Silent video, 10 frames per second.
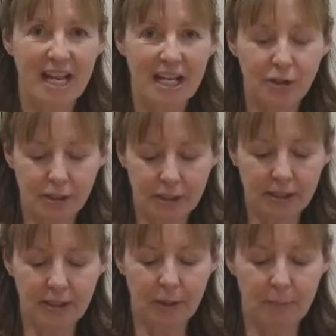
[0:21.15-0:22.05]
Here's an
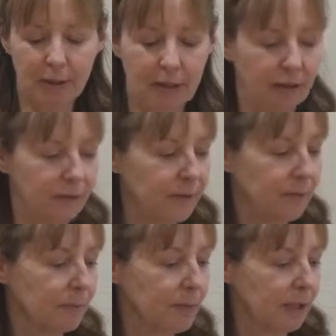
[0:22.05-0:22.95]
example of
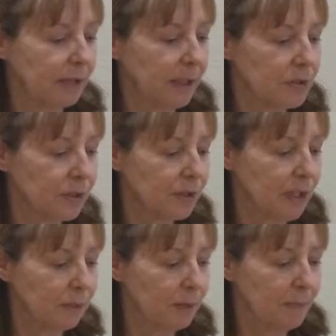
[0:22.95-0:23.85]
some sun catchers
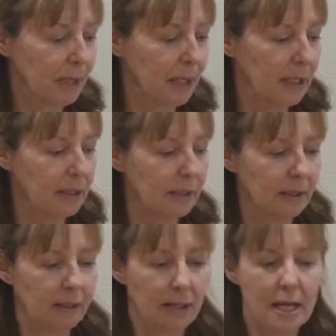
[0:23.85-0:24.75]
that we made
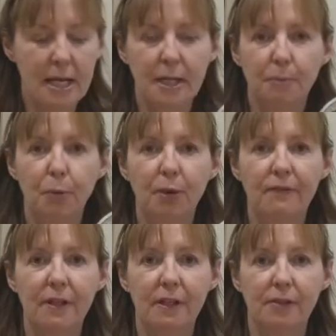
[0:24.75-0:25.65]
in
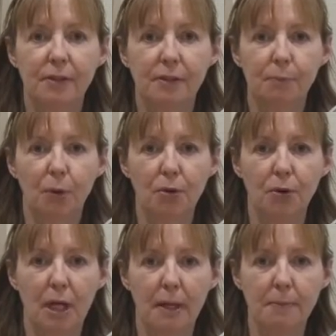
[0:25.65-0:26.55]
previous
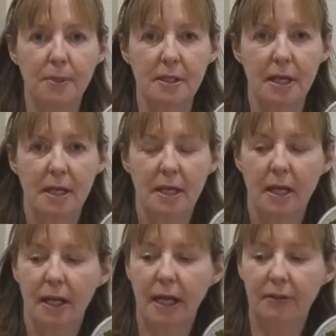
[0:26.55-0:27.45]
programs
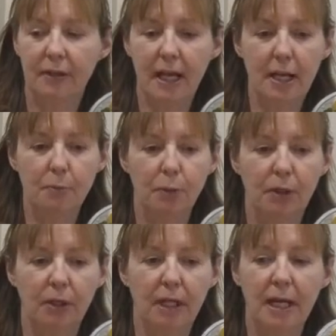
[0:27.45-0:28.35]
at the
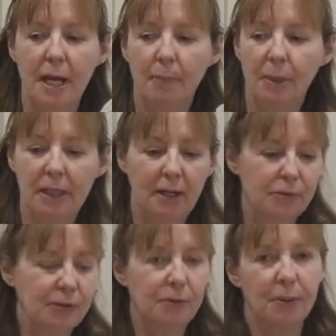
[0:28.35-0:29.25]
library, but now
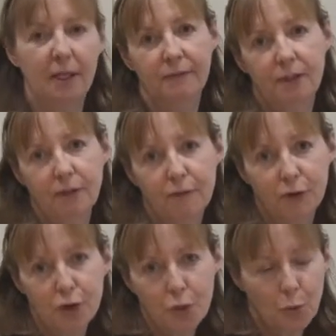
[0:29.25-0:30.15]
since we have to go
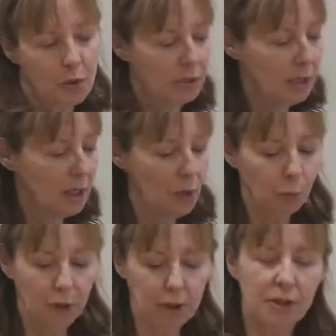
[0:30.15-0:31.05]
virtual,
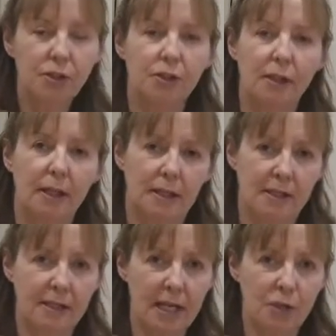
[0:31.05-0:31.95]
we're going to
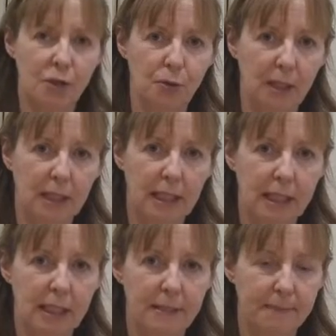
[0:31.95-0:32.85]
send you a
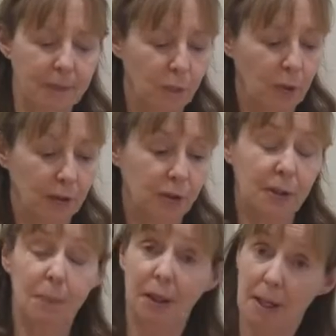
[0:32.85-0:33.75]
kit. Well, you
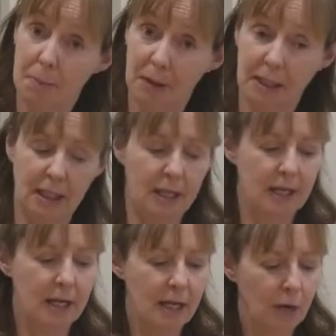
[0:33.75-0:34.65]
can pick up a kit.
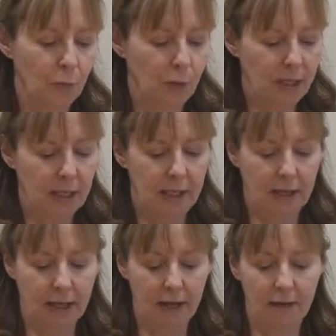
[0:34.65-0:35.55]
We
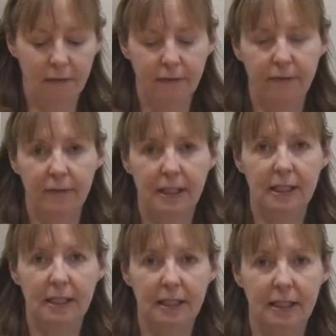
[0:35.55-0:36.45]
have
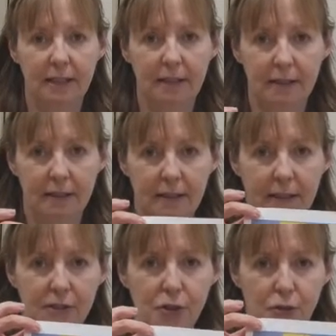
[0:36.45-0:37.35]
in the kit
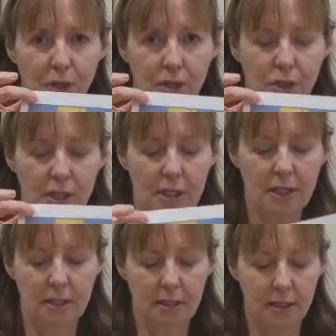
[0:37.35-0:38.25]

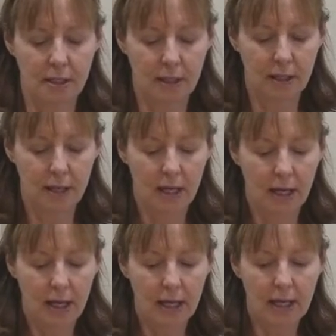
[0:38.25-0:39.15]
instructions
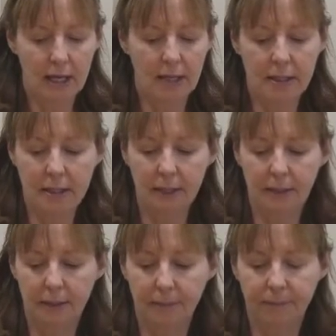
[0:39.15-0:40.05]
and
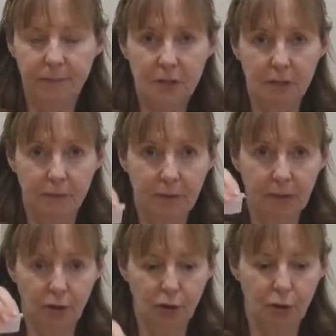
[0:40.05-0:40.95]
some
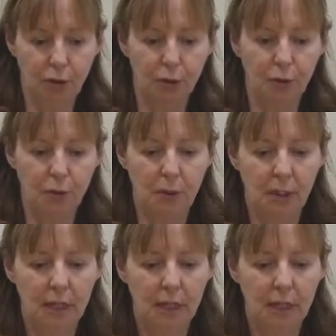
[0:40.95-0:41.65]
clear glue.